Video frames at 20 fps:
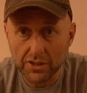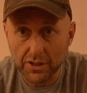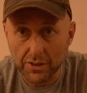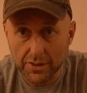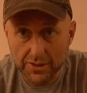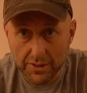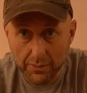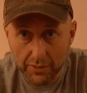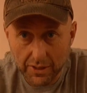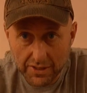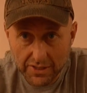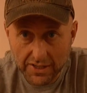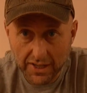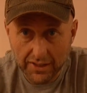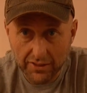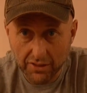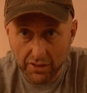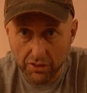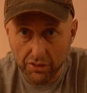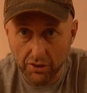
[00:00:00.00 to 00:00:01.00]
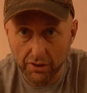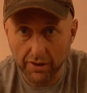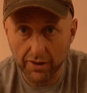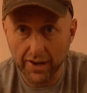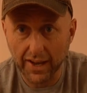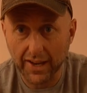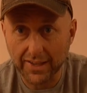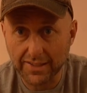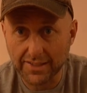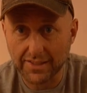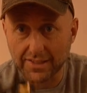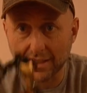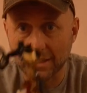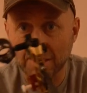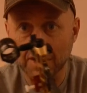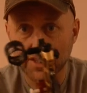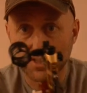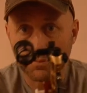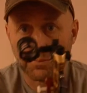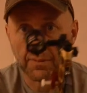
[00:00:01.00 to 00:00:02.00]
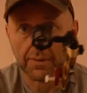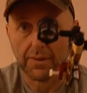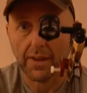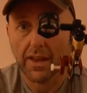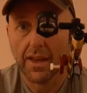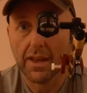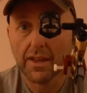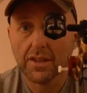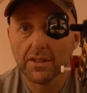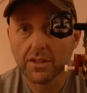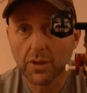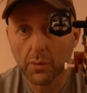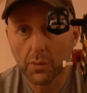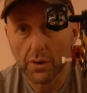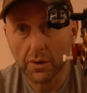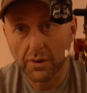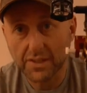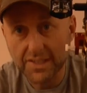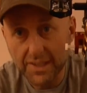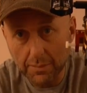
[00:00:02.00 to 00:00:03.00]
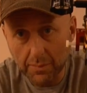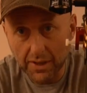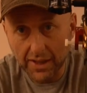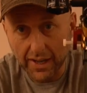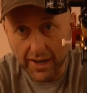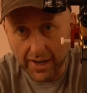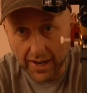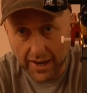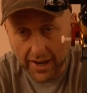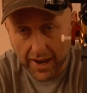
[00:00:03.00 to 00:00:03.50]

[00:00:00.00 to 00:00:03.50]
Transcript: to do is I want to check the third axis adjustment. So I want to simulate